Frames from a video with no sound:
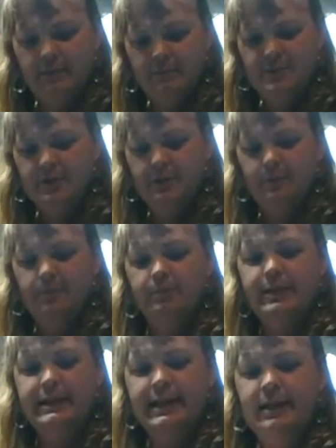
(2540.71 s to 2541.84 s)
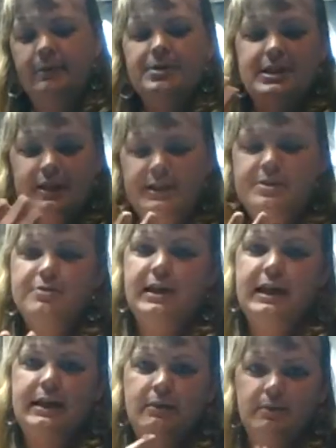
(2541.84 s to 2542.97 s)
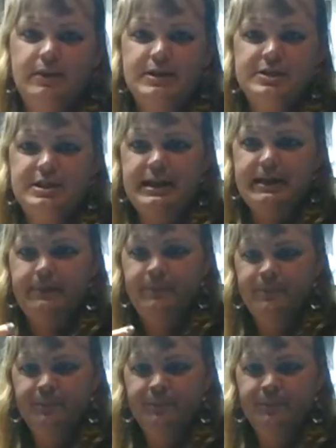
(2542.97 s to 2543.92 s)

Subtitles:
So right now you just gotta let it dry, let it sit.